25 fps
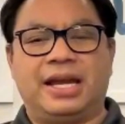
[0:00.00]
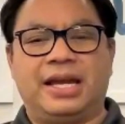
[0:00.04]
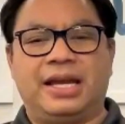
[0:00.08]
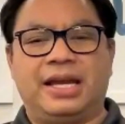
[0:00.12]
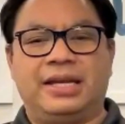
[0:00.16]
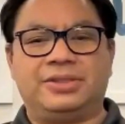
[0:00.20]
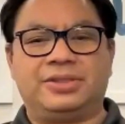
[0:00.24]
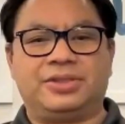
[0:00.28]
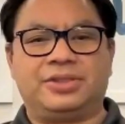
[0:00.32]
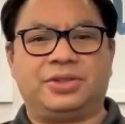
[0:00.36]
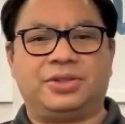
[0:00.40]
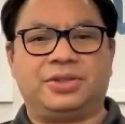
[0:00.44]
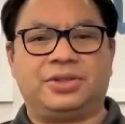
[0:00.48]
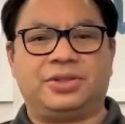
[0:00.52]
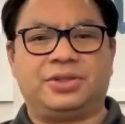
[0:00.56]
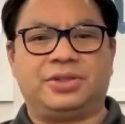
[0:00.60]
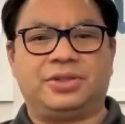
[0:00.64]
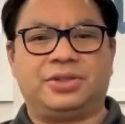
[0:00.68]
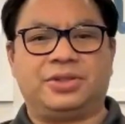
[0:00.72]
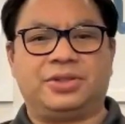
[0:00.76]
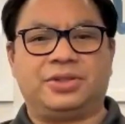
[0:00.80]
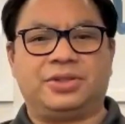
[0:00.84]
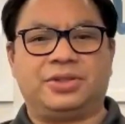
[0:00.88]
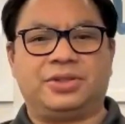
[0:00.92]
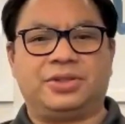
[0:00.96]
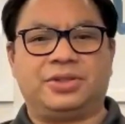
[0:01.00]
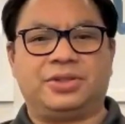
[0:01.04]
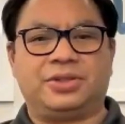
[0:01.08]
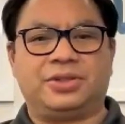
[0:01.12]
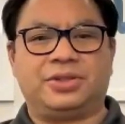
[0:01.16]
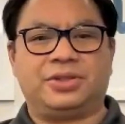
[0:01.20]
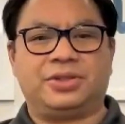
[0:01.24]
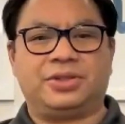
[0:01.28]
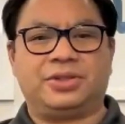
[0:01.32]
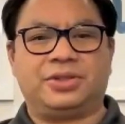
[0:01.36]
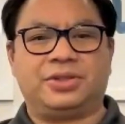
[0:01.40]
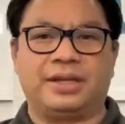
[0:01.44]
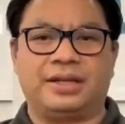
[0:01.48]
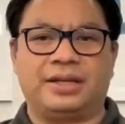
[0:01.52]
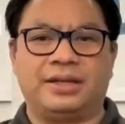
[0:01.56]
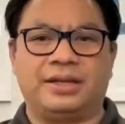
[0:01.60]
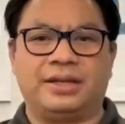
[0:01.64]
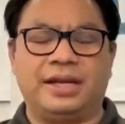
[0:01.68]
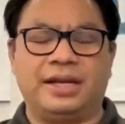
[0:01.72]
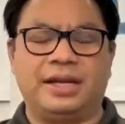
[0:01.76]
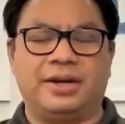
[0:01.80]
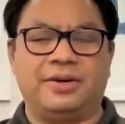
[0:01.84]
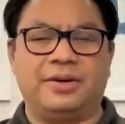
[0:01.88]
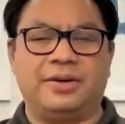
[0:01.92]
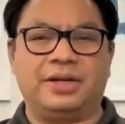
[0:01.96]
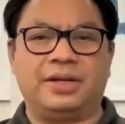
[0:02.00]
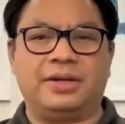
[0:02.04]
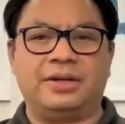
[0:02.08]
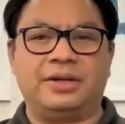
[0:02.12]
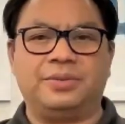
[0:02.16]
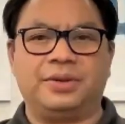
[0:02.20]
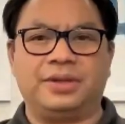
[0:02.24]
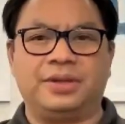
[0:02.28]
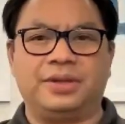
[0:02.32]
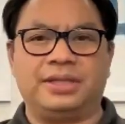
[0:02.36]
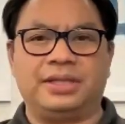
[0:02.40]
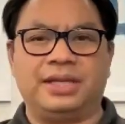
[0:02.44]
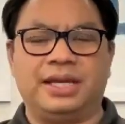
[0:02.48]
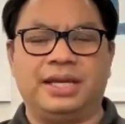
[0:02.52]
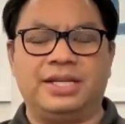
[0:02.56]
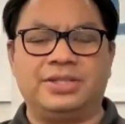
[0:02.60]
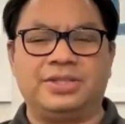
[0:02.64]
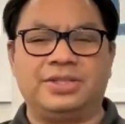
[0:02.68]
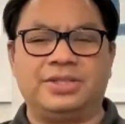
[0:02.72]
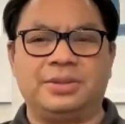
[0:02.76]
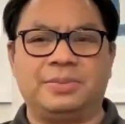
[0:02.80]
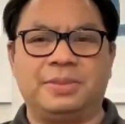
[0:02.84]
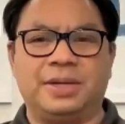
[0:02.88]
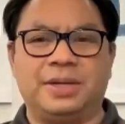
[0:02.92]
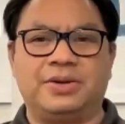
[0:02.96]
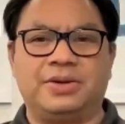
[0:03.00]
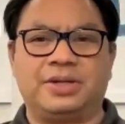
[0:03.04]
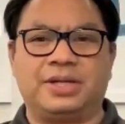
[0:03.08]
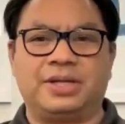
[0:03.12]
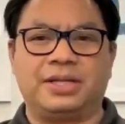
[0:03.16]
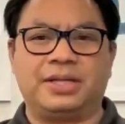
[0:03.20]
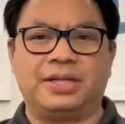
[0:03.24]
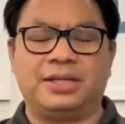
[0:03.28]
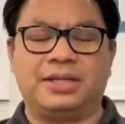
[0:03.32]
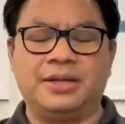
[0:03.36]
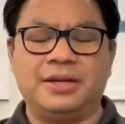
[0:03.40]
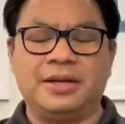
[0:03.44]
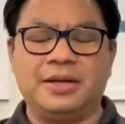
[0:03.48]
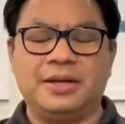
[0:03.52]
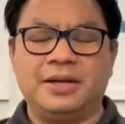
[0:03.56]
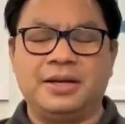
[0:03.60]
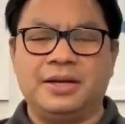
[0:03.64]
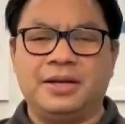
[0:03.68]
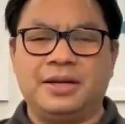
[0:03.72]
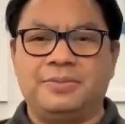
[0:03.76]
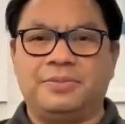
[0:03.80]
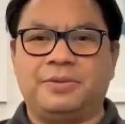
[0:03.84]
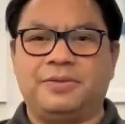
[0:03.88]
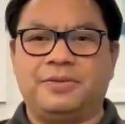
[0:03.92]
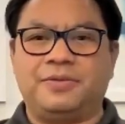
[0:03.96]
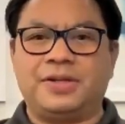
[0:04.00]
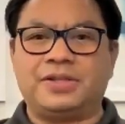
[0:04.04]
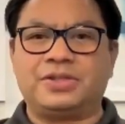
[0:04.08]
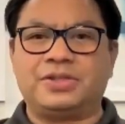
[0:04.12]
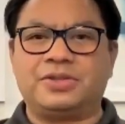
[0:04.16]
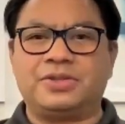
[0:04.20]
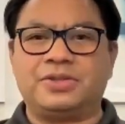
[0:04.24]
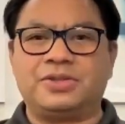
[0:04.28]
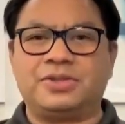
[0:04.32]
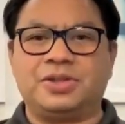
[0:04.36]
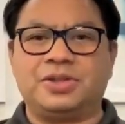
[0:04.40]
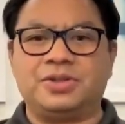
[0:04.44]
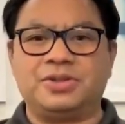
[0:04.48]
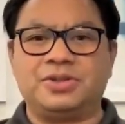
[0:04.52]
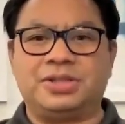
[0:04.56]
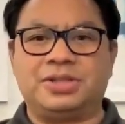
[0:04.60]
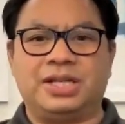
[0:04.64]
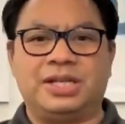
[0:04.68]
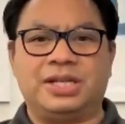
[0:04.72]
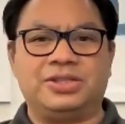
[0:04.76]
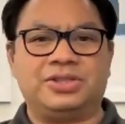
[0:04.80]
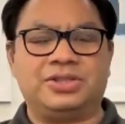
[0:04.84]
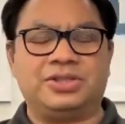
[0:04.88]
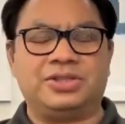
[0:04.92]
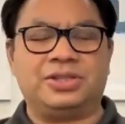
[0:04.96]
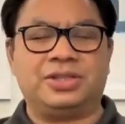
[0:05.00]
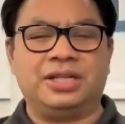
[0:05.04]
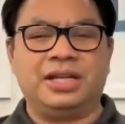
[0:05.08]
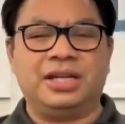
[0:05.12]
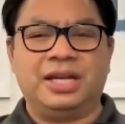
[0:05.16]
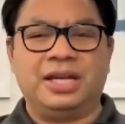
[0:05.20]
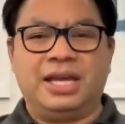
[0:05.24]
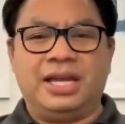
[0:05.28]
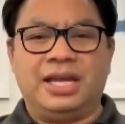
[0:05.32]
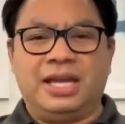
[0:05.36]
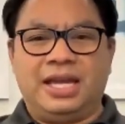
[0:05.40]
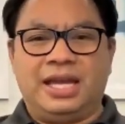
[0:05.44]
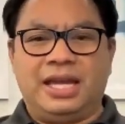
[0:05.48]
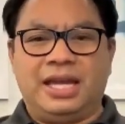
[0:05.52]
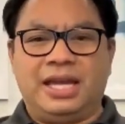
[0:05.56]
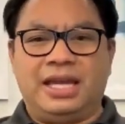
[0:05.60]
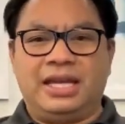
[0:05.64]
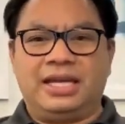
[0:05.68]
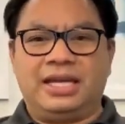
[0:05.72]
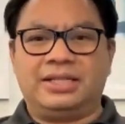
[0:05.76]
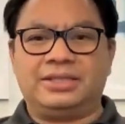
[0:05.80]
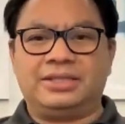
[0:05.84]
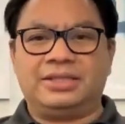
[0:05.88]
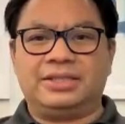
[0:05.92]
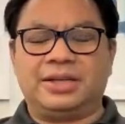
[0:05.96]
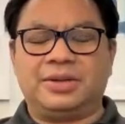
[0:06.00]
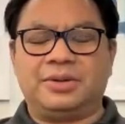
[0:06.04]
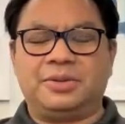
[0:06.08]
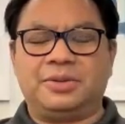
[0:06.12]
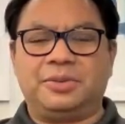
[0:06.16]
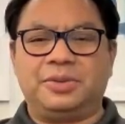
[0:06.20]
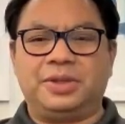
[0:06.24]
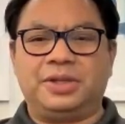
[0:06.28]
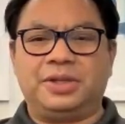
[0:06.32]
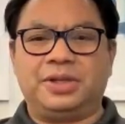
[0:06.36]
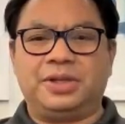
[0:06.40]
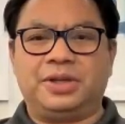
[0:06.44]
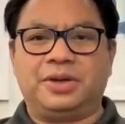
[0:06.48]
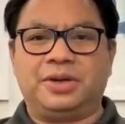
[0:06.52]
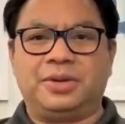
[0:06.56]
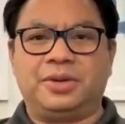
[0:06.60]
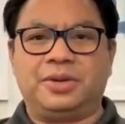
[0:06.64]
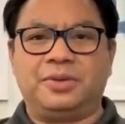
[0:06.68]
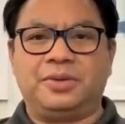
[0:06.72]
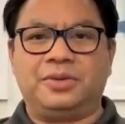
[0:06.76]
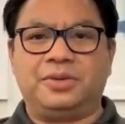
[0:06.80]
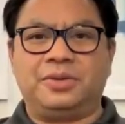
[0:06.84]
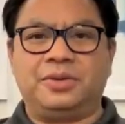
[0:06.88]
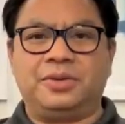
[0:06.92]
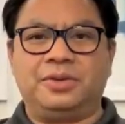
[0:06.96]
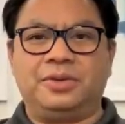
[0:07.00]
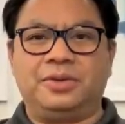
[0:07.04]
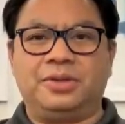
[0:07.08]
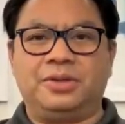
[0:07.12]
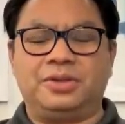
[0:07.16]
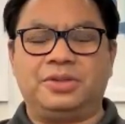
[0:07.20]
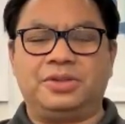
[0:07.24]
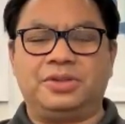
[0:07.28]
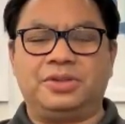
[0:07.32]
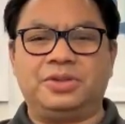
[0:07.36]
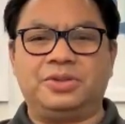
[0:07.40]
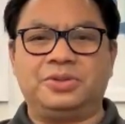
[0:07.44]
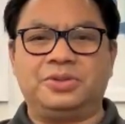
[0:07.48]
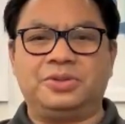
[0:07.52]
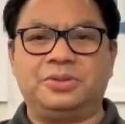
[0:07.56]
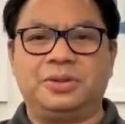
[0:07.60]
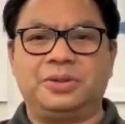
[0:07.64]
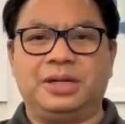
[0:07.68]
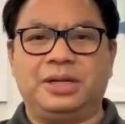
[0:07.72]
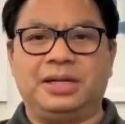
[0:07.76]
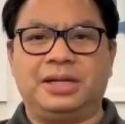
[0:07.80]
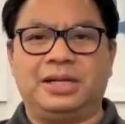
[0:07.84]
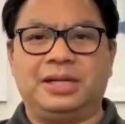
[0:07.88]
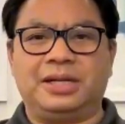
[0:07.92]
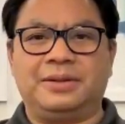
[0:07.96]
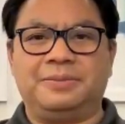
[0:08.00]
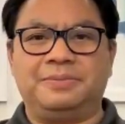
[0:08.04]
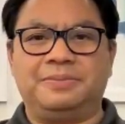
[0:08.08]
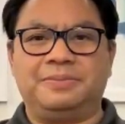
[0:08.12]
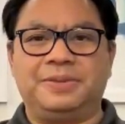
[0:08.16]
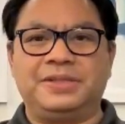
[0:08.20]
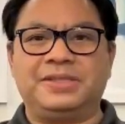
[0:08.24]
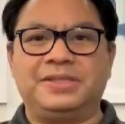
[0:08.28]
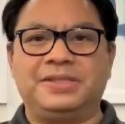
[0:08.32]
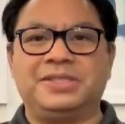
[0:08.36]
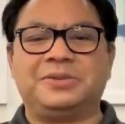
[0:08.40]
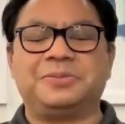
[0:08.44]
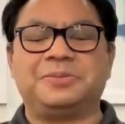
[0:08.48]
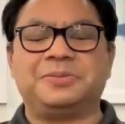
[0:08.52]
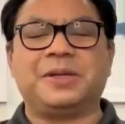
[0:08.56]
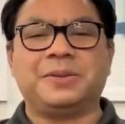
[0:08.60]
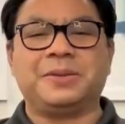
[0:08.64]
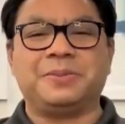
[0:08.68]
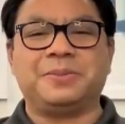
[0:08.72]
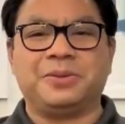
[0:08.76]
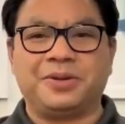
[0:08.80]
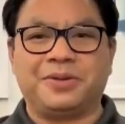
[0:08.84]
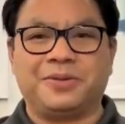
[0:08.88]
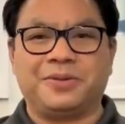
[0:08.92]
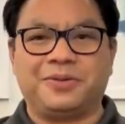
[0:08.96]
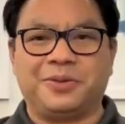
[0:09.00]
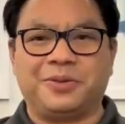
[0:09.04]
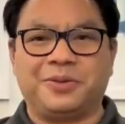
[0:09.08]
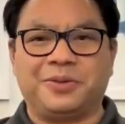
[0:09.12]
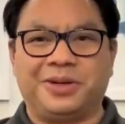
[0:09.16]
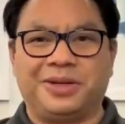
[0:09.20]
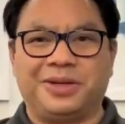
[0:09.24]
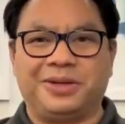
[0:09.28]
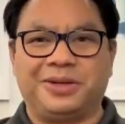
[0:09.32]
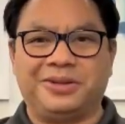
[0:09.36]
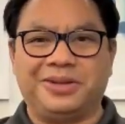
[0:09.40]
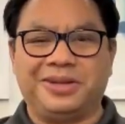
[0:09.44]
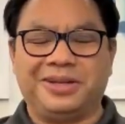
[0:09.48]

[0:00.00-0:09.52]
serve on board with Eric with the Asian American Professional Association, and we are the two business people, if you will,